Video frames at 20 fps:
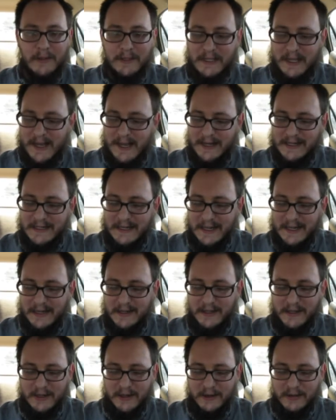content,
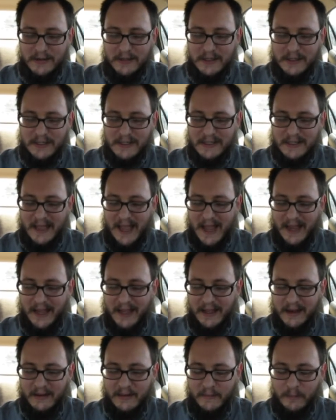and you're just
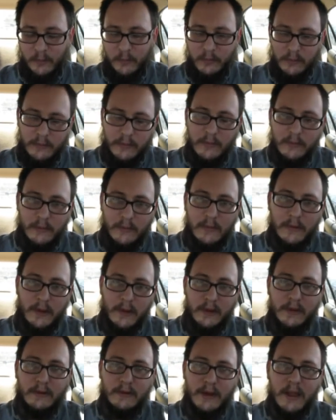slacking?
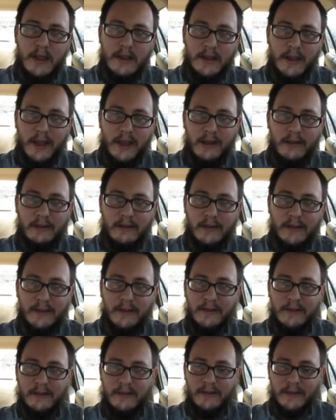And yeah,
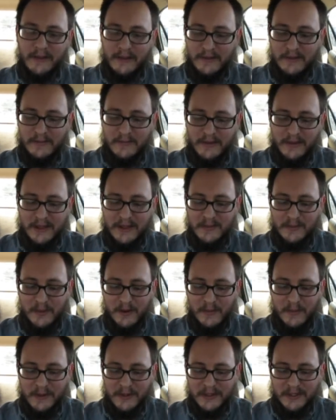that's pretty
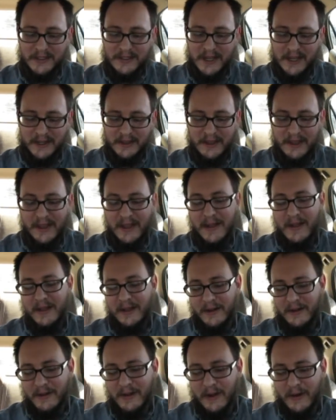much exactly.
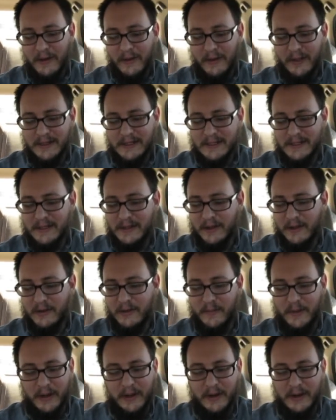No, that's, oh
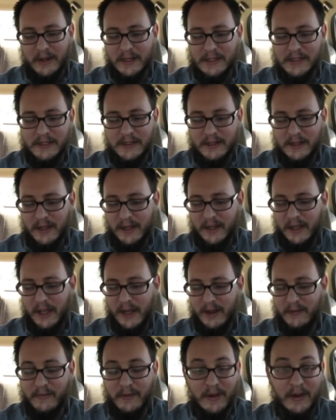my goodness,
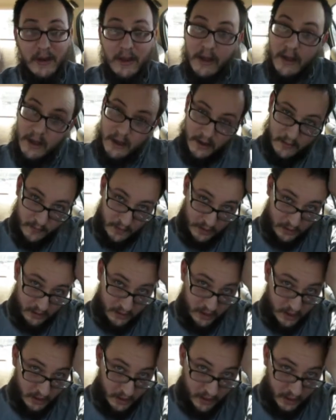apparently
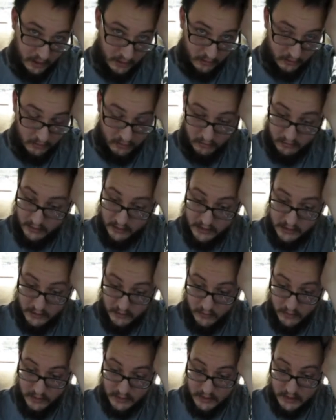I can't do two things at
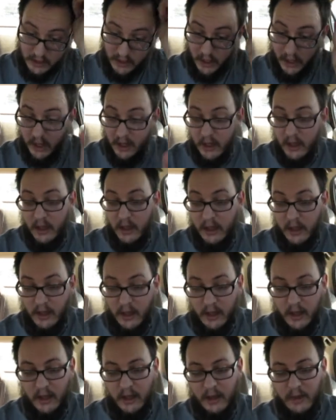once today.
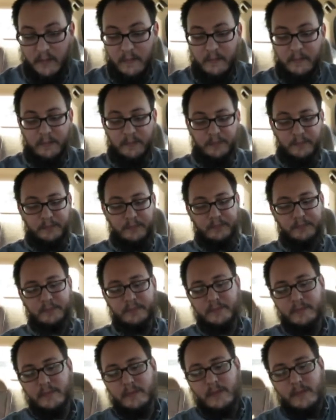
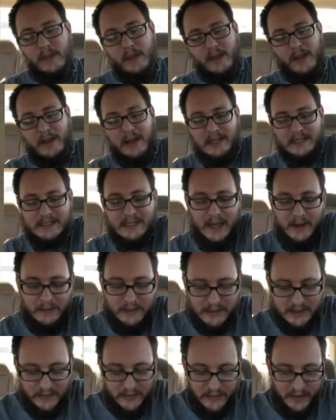That's not
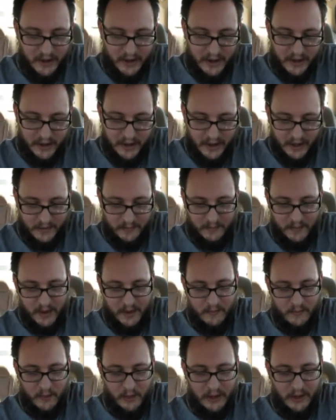what's going on.
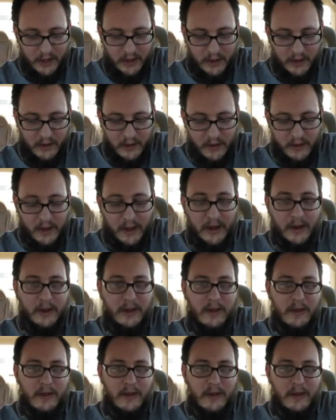I'm working on